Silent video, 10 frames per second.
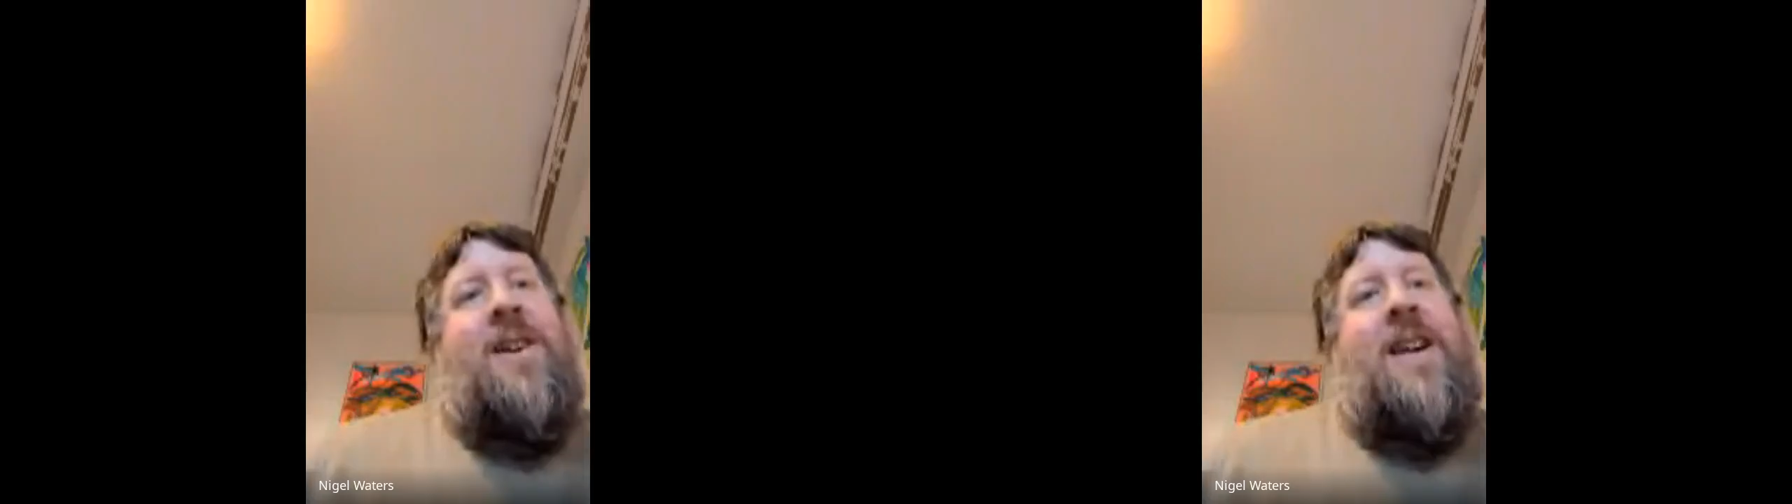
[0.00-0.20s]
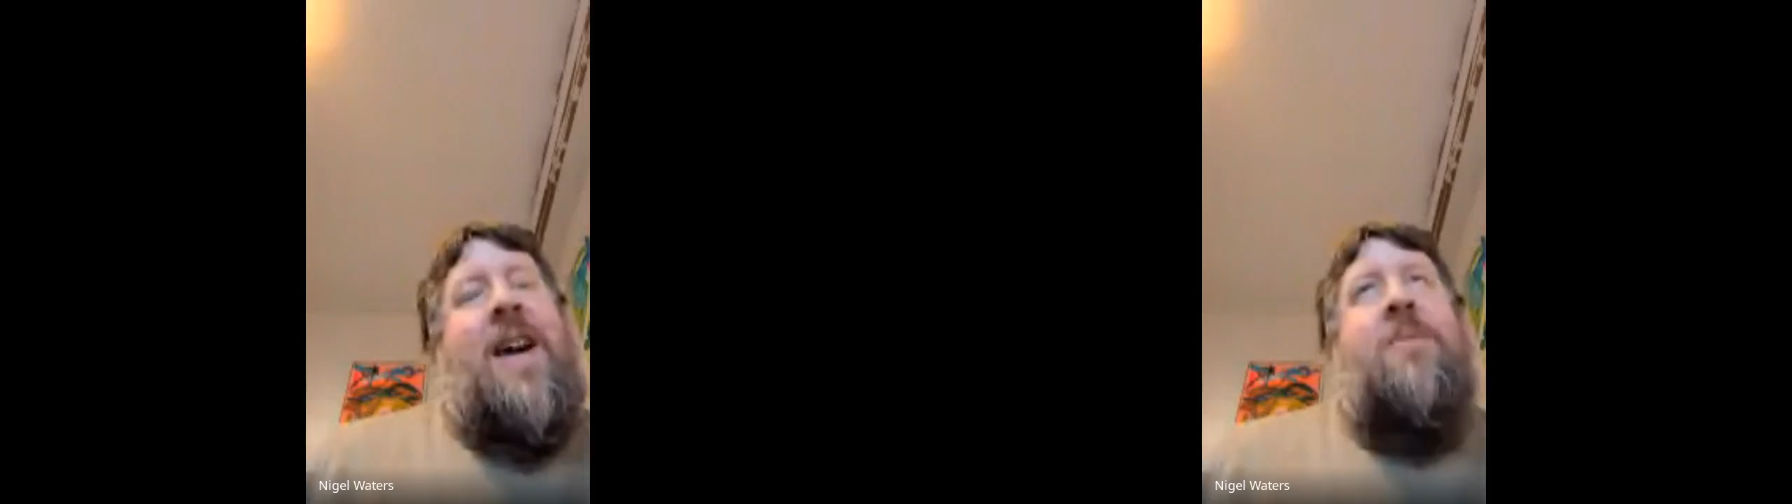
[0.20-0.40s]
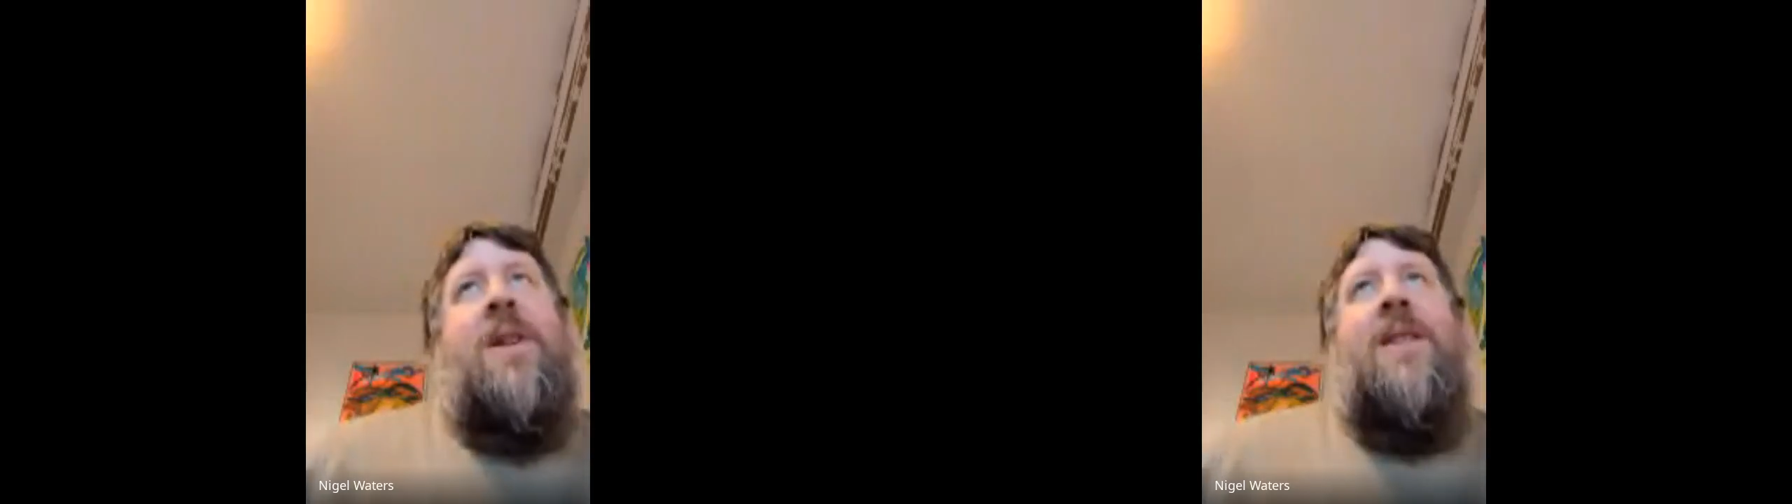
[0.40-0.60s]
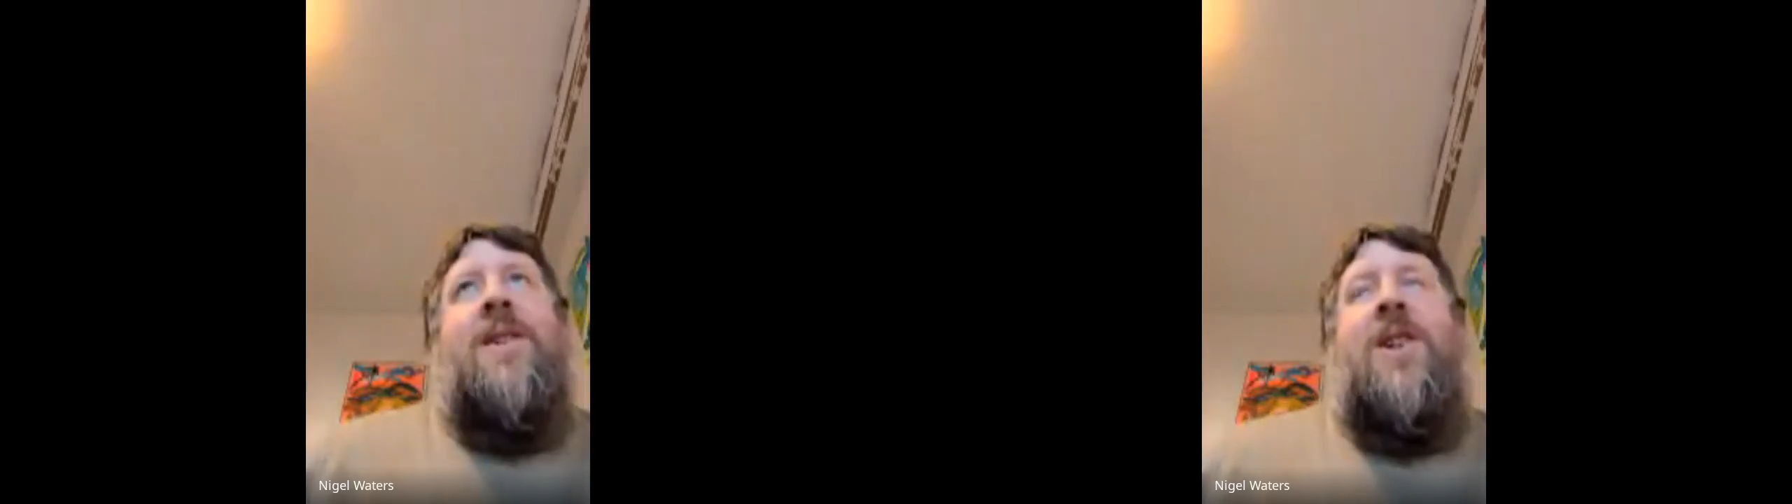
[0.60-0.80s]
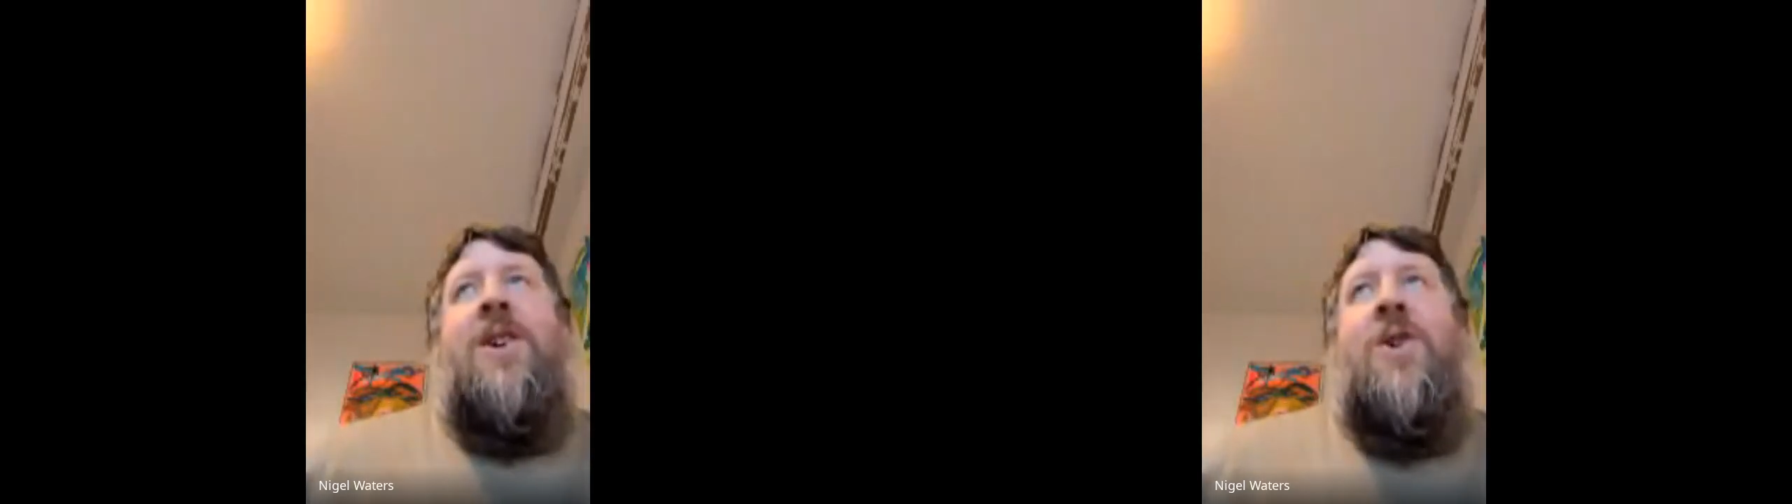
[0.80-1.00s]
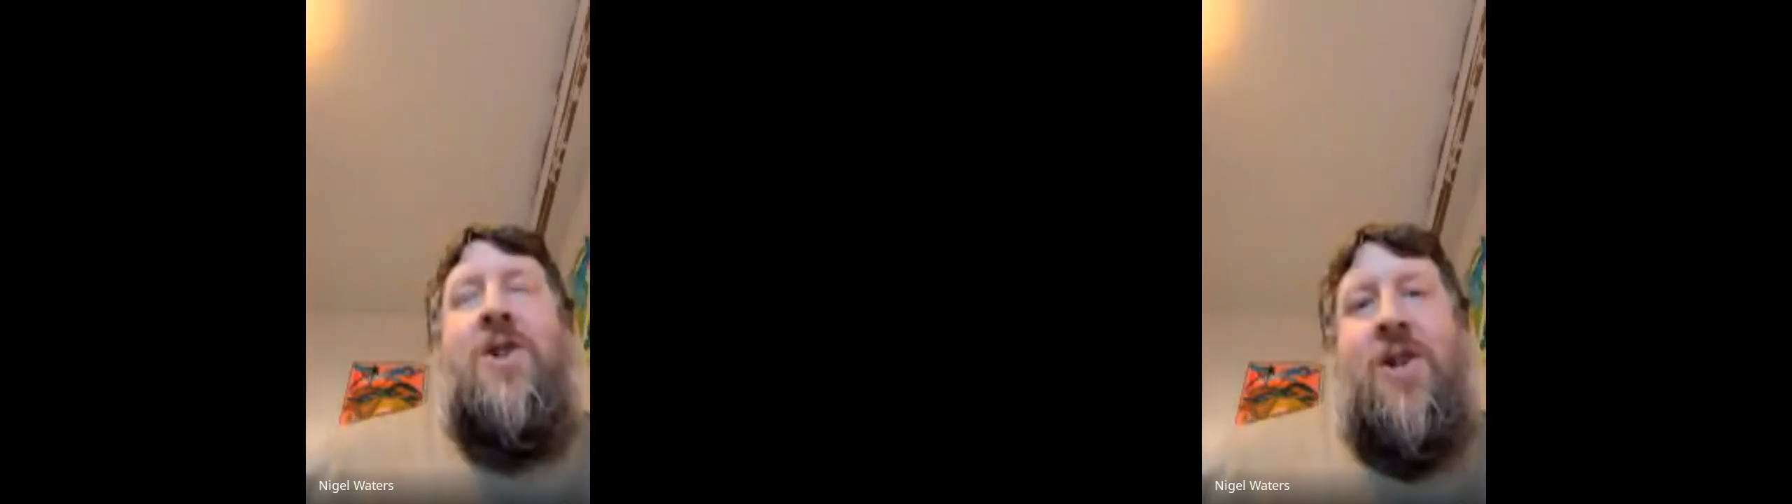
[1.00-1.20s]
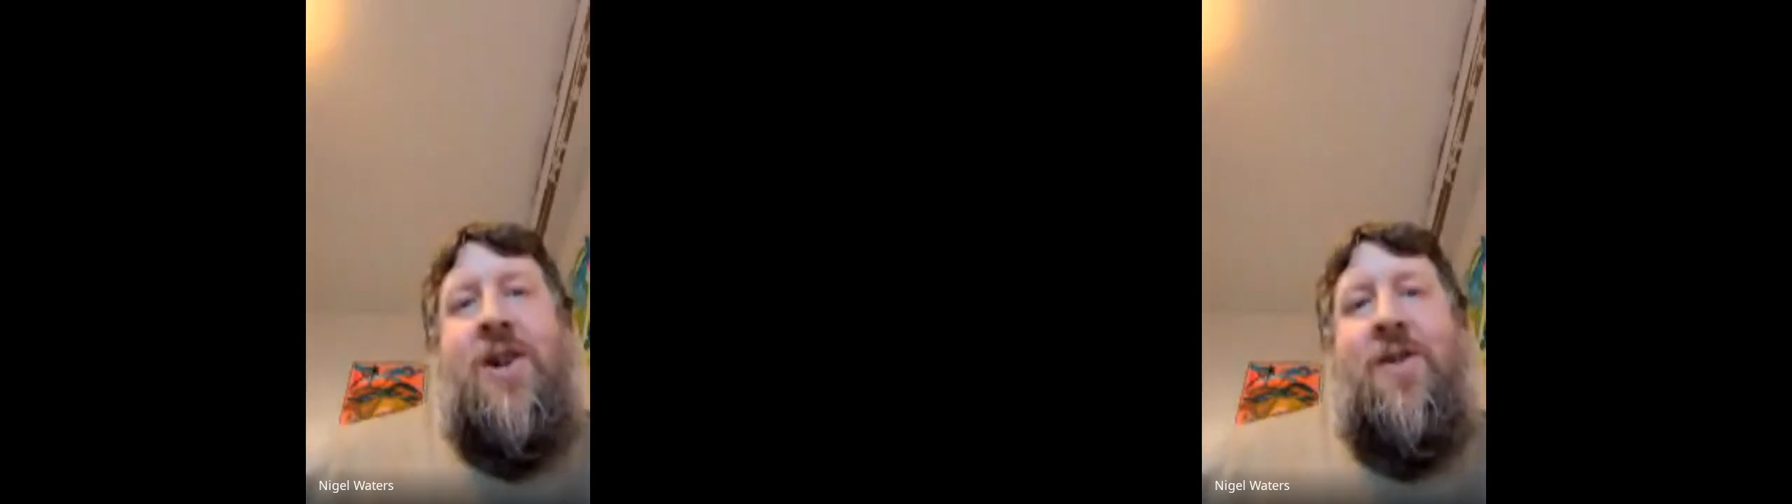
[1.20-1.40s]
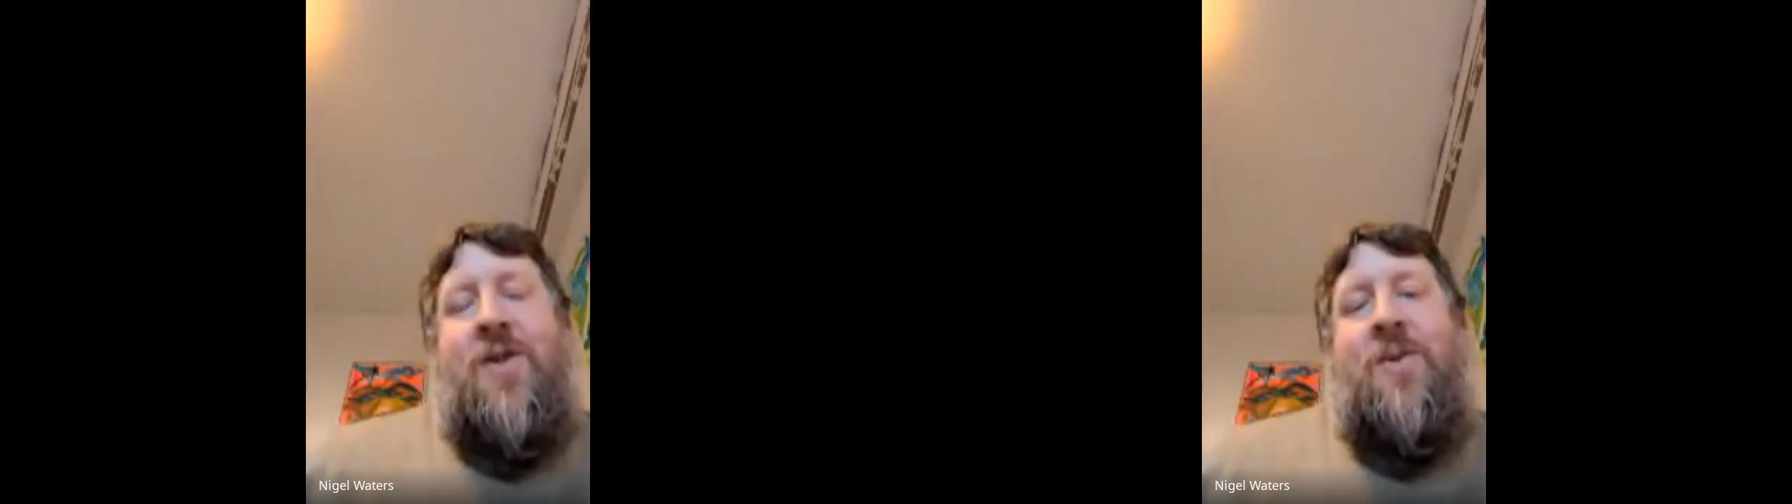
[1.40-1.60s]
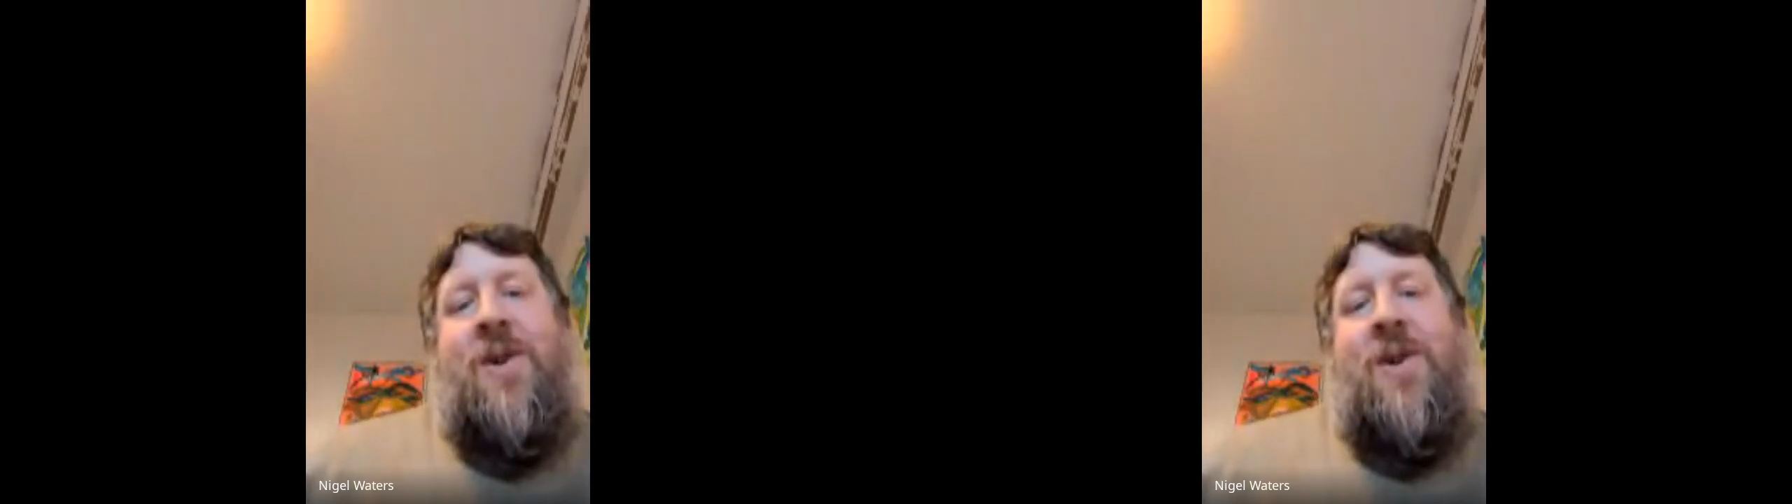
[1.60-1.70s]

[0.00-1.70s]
get a bit disillusioned after a